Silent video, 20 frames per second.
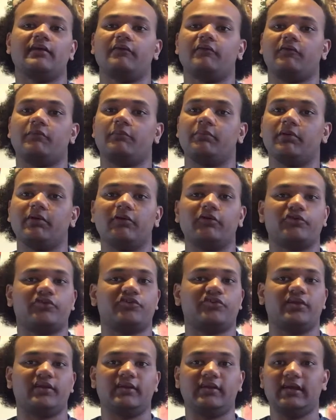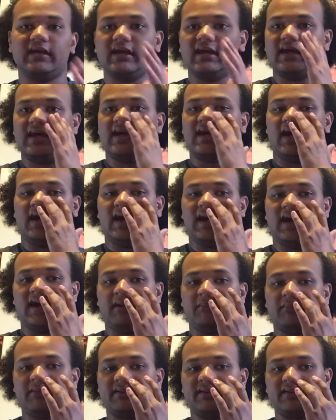over bullshit.
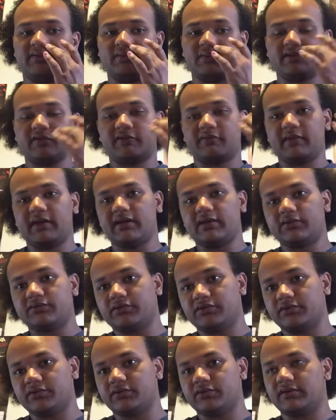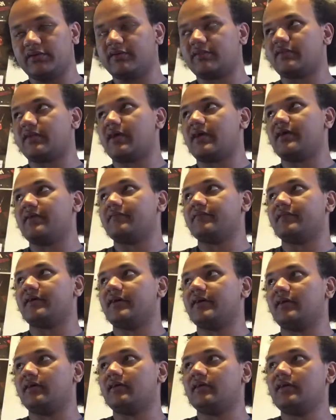But this one Hispanic dude is kind of
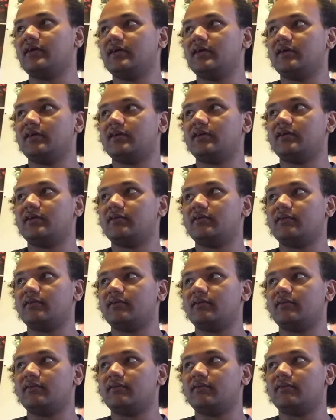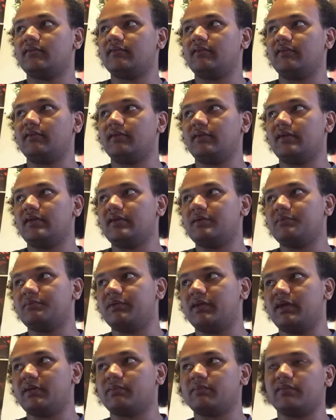like he
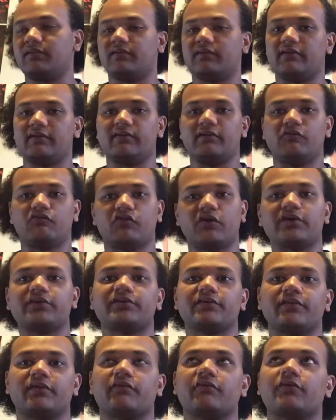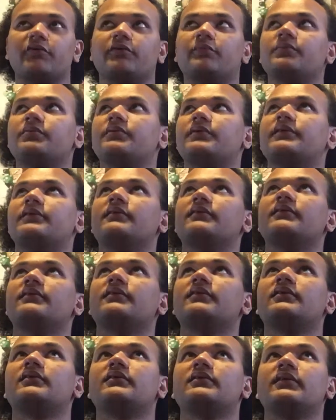becomes the runt of the group,
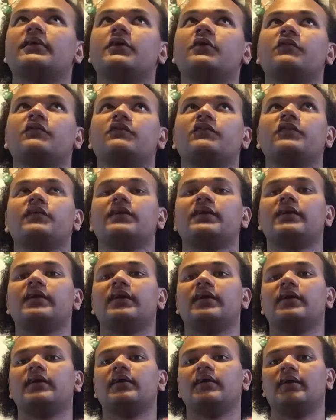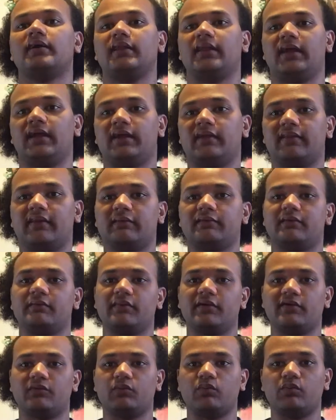and they don't fully like accept
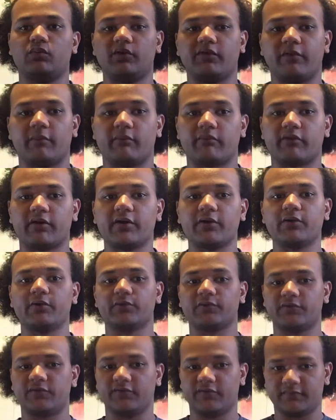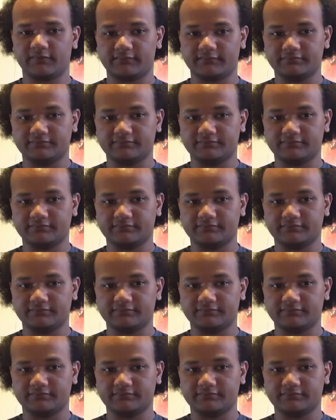him as one of the bros.